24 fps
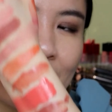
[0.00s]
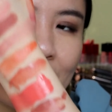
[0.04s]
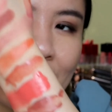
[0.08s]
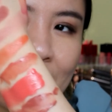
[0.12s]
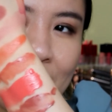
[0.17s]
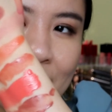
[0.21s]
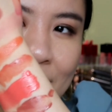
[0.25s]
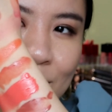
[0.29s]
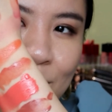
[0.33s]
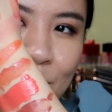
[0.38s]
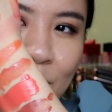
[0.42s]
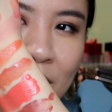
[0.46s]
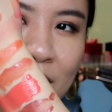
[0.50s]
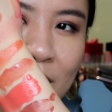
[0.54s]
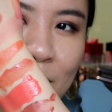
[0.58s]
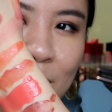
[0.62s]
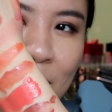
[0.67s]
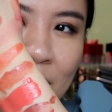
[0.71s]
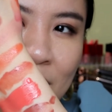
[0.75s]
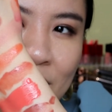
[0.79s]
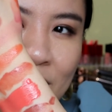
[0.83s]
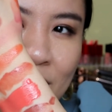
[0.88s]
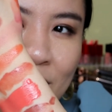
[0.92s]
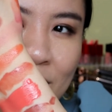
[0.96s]
It's pretty
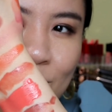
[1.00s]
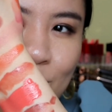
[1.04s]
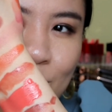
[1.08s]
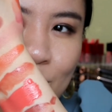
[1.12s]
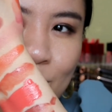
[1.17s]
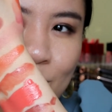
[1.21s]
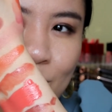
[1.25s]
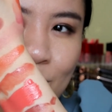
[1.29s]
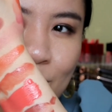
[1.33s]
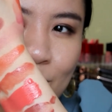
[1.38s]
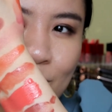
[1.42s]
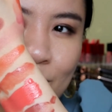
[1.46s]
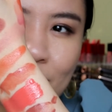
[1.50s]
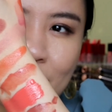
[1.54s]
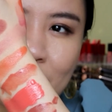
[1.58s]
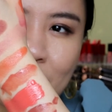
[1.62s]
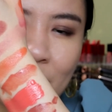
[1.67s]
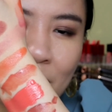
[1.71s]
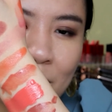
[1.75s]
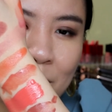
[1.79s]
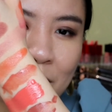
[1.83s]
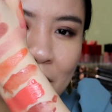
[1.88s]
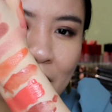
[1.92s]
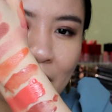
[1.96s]
much a
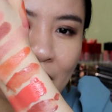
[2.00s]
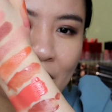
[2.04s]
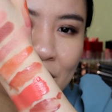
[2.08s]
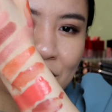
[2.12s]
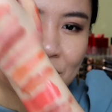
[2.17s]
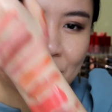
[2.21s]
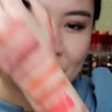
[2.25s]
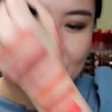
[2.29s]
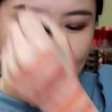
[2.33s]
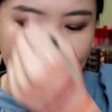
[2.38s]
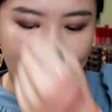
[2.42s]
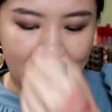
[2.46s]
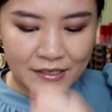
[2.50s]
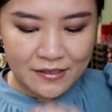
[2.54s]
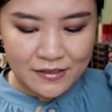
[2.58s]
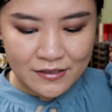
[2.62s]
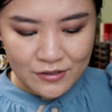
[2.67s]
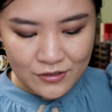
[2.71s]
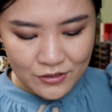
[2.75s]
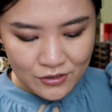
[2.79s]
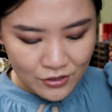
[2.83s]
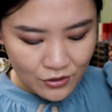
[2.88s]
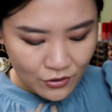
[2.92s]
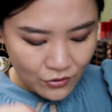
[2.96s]
blush shade.
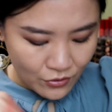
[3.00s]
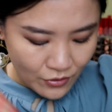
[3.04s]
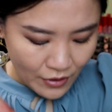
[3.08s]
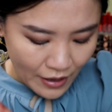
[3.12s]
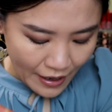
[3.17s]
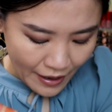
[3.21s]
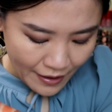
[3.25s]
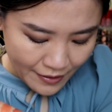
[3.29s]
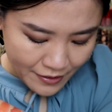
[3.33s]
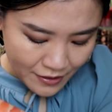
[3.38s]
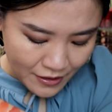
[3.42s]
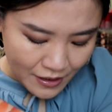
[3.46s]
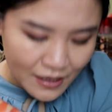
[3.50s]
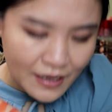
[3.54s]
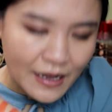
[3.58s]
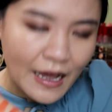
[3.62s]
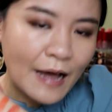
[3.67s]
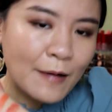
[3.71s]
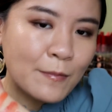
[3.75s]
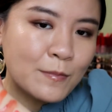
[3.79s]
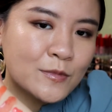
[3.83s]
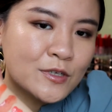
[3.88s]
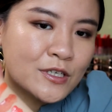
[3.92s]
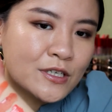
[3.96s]
So I think
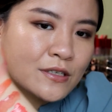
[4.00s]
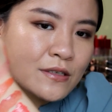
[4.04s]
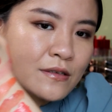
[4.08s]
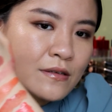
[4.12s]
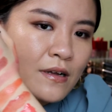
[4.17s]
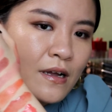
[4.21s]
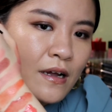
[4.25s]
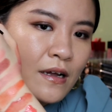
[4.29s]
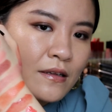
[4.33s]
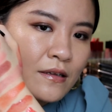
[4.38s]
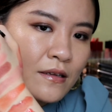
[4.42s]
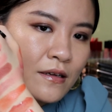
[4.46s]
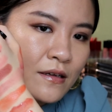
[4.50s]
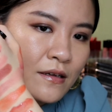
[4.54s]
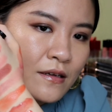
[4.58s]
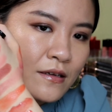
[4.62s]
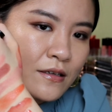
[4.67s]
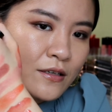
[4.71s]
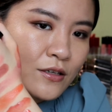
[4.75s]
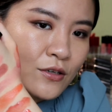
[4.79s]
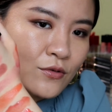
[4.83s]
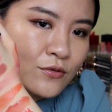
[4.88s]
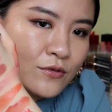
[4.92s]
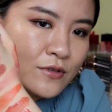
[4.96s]
I'm just gonna
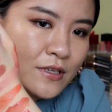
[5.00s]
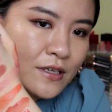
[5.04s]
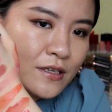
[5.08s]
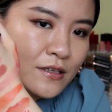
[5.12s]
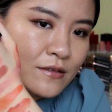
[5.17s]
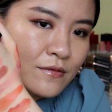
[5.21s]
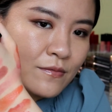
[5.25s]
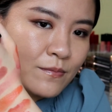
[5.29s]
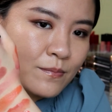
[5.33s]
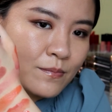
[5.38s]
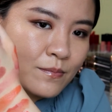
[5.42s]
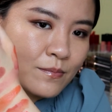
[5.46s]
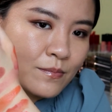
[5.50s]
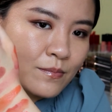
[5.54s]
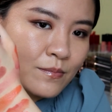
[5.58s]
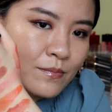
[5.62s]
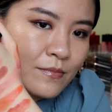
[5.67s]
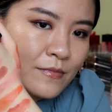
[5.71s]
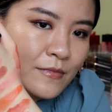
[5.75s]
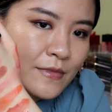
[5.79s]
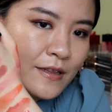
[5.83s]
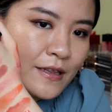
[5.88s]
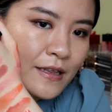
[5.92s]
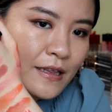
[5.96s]
use this
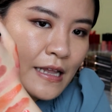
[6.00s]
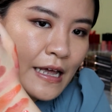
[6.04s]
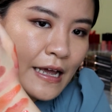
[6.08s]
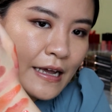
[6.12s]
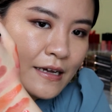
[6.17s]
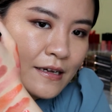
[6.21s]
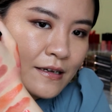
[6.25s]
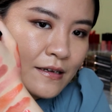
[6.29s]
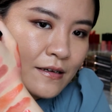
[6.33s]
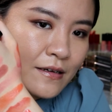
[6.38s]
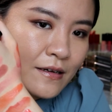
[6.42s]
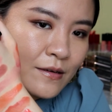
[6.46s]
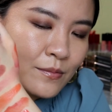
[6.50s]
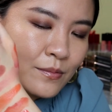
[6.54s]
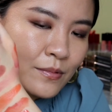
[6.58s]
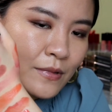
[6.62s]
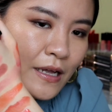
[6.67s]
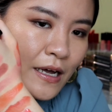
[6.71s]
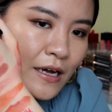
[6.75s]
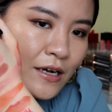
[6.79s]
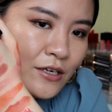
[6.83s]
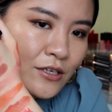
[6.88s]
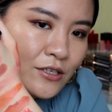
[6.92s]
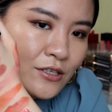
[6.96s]
like a
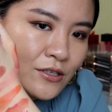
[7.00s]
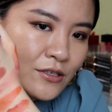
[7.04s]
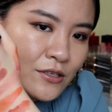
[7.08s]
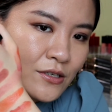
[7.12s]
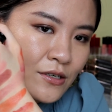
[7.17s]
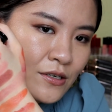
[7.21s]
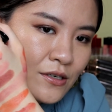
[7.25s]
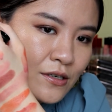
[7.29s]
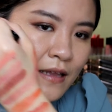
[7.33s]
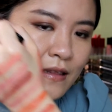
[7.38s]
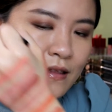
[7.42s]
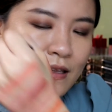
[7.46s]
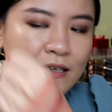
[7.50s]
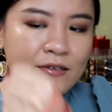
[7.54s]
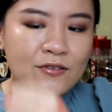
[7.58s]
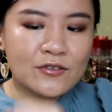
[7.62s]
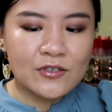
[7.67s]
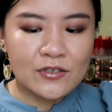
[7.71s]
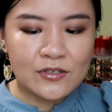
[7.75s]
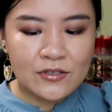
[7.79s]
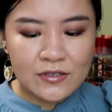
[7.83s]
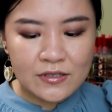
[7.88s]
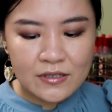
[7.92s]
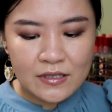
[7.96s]
blush. And this
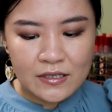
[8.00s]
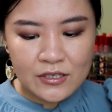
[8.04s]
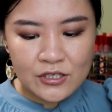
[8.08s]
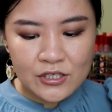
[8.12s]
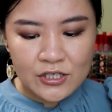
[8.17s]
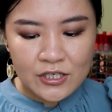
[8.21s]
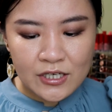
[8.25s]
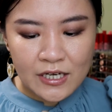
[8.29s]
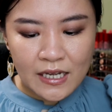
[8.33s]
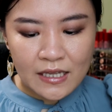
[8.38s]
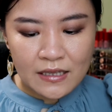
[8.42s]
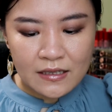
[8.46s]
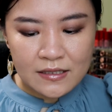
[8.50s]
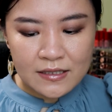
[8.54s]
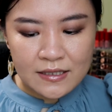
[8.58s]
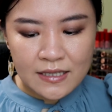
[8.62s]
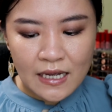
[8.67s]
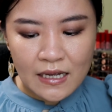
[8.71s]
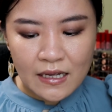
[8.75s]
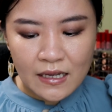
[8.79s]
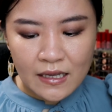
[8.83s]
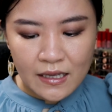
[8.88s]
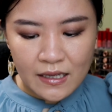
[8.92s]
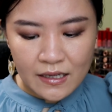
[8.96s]
is the shade
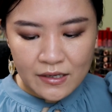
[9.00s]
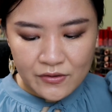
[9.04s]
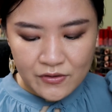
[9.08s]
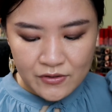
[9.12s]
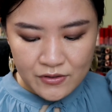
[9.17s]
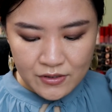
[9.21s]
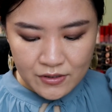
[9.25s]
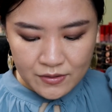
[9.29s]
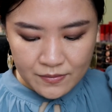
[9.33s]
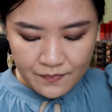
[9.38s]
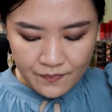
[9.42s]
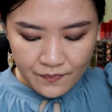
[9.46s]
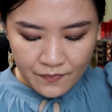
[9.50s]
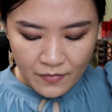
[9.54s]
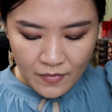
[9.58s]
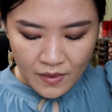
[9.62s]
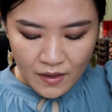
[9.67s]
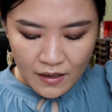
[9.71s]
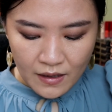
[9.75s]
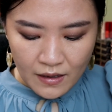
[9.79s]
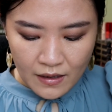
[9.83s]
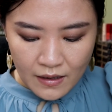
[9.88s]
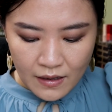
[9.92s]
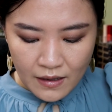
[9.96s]
Sunkissed.
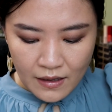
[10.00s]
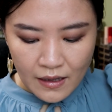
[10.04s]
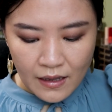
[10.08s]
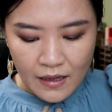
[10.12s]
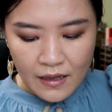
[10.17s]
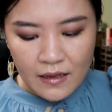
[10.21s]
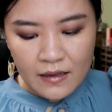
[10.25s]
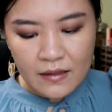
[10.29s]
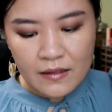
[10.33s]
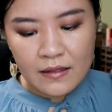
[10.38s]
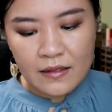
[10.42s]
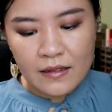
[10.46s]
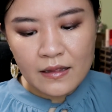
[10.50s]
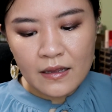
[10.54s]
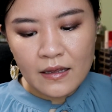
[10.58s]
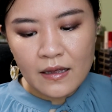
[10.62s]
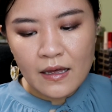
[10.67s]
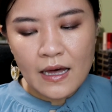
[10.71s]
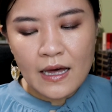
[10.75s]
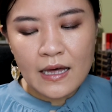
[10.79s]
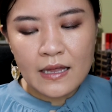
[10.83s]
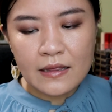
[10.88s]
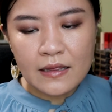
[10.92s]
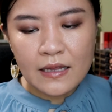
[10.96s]
And
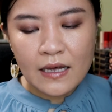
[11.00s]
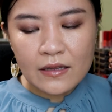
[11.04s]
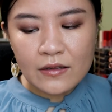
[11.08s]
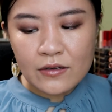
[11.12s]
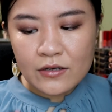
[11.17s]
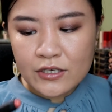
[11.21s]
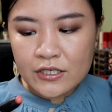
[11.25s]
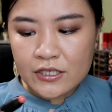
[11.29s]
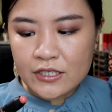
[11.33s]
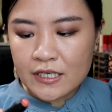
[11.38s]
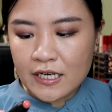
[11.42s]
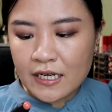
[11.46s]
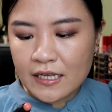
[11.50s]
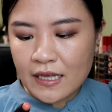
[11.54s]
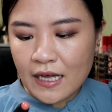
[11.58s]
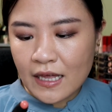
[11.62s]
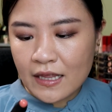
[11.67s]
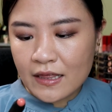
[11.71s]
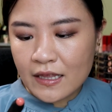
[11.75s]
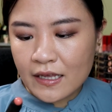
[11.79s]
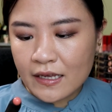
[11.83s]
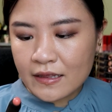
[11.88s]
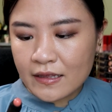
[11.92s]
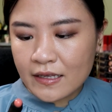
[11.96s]
another shade, I
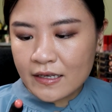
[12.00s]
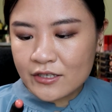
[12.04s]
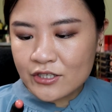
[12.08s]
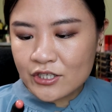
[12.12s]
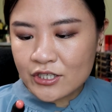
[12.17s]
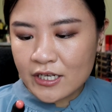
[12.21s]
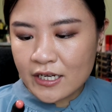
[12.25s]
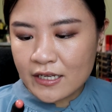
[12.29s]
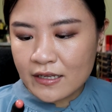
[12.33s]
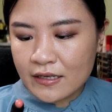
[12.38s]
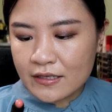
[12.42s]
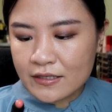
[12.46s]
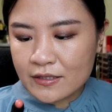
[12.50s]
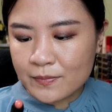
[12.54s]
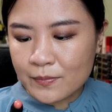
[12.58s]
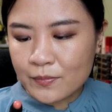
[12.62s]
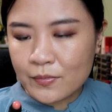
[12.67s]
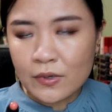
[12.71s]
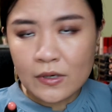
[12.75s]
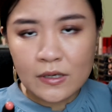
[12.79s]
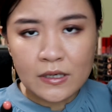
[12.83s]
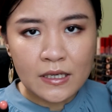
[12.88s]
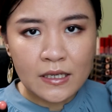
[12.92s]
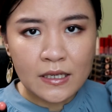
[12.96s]
think this shade is
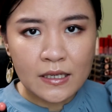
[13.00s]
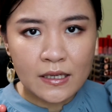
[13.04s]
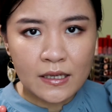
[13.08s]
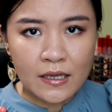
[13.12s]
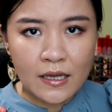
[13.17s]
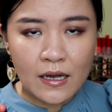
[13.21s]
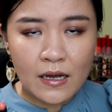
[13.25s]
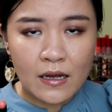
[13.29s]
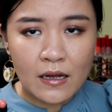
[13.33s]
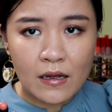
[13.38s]
pretty